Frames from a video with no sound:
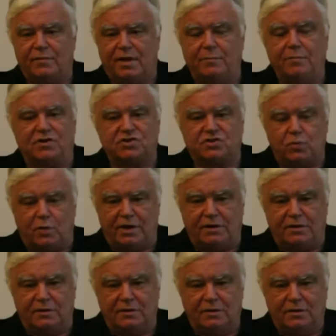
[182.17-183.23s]
I must wait,
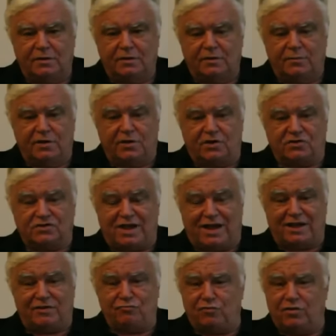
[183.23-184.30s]
because I
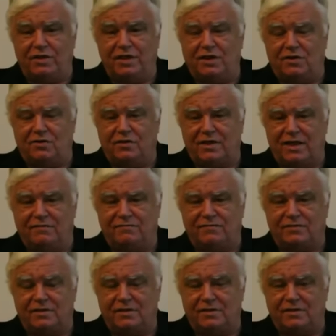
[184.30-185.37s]
really don't have
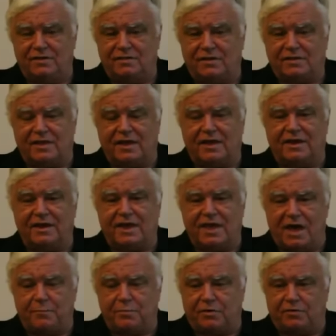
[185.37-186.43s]
that kind of
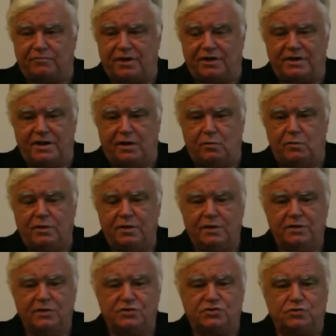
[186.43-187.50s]
capital right now
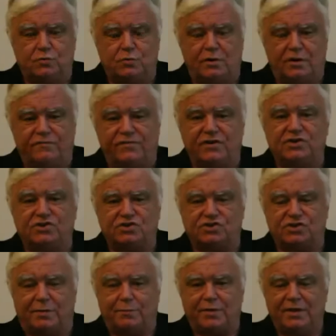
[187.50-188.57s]
to finish this
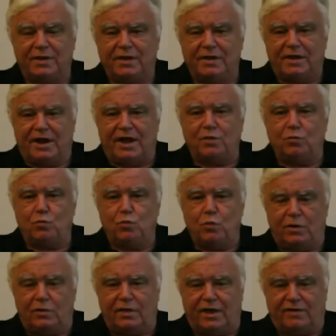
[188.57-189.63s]
up. I
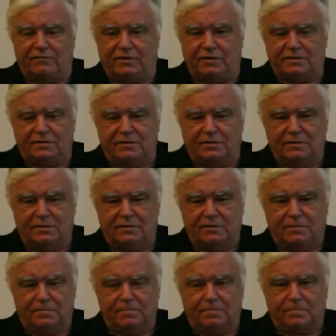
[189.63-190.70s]
will have it.
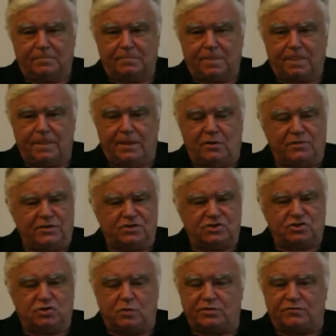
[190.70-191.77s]
You know, there's
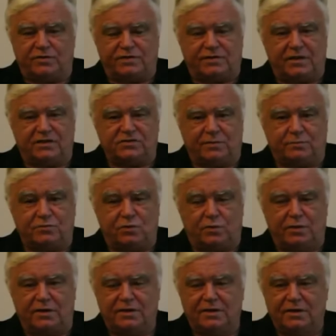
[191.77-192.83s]
2 or 3 things I'm
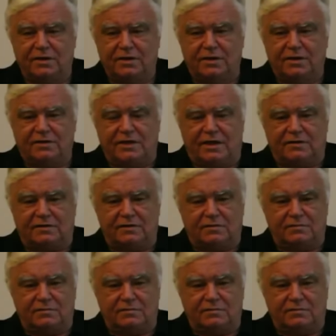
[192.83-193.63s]
doing that